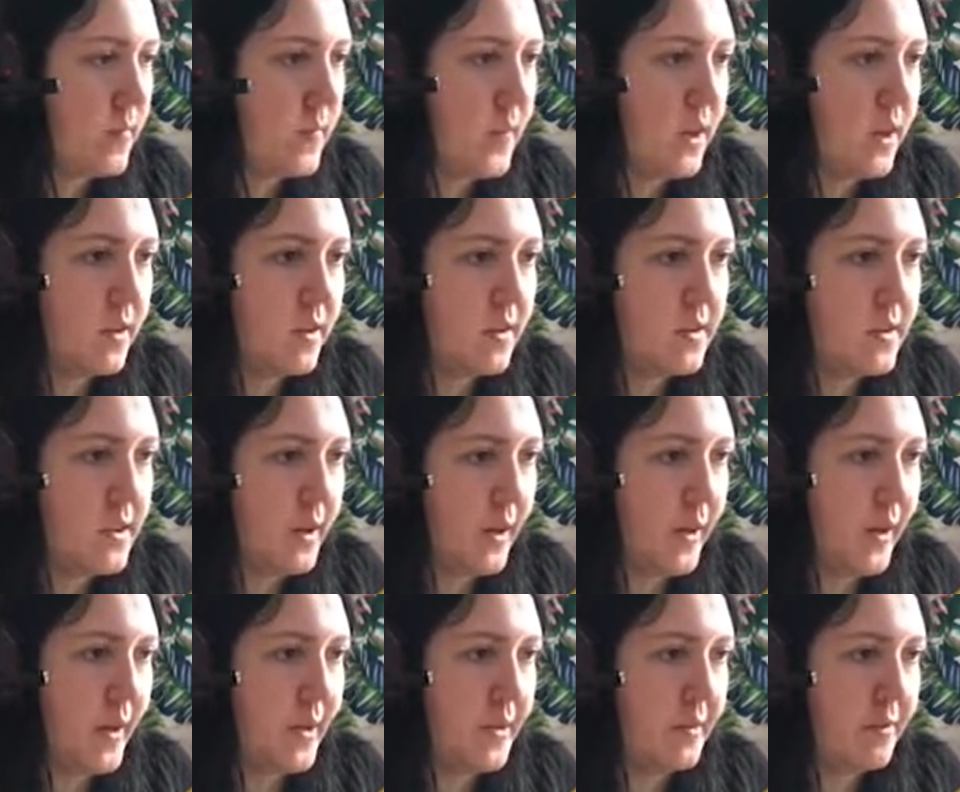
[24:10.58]
So
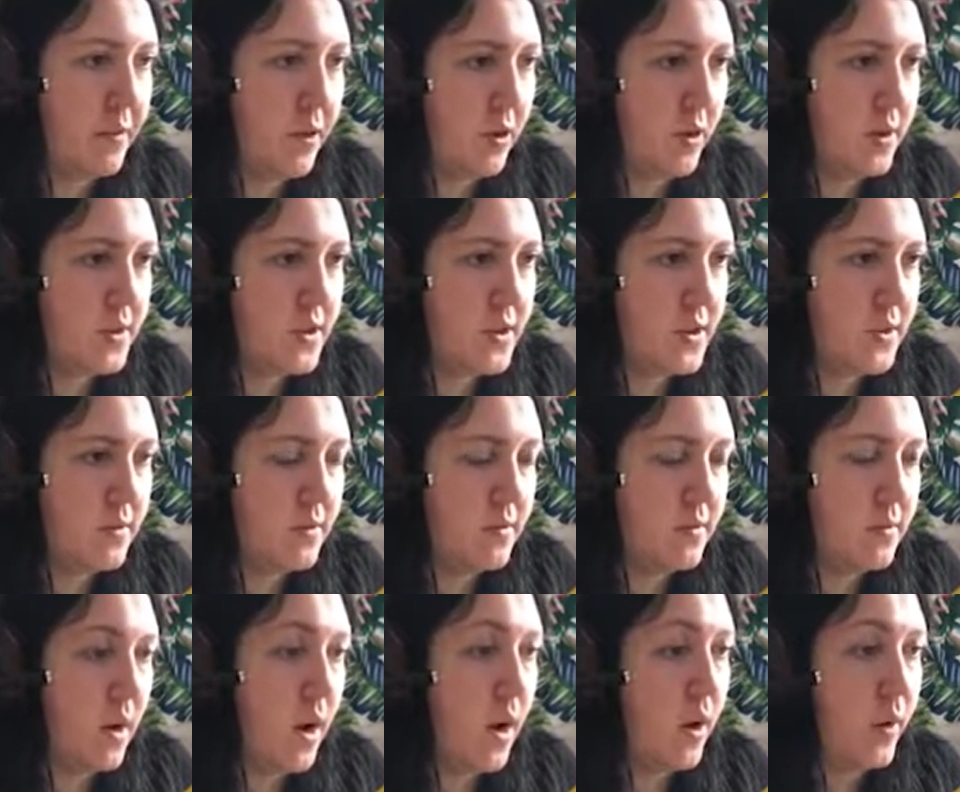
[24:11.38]
yeah, you've got,
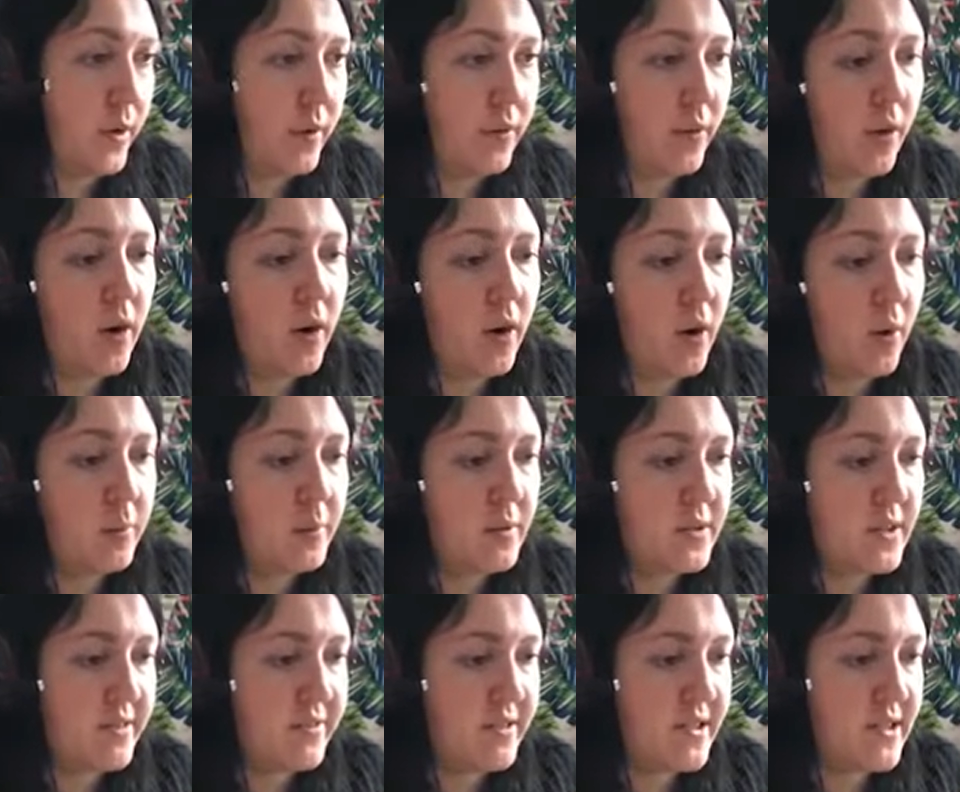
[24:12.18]
oh, you've got a couple
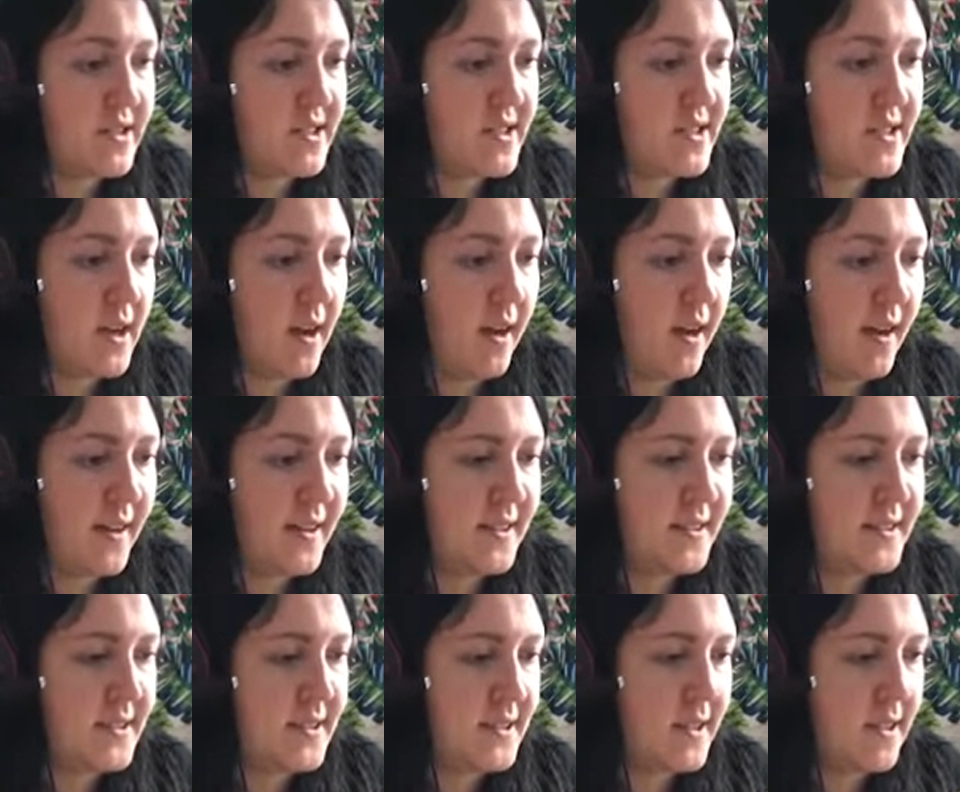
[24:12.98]
different
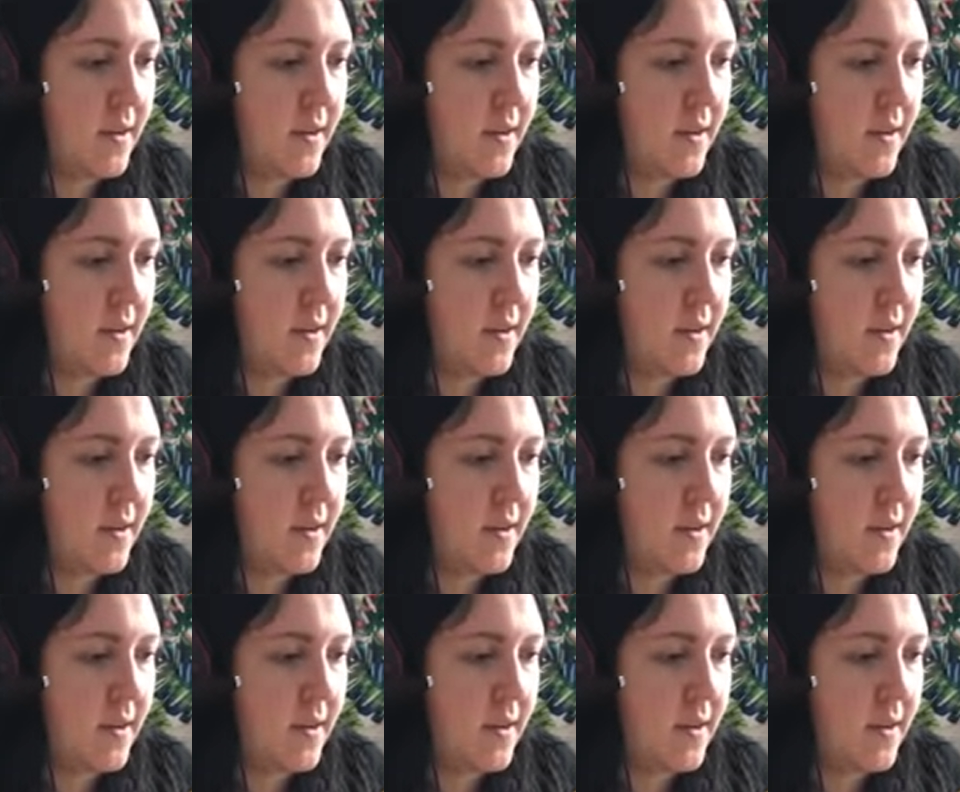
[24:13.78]
size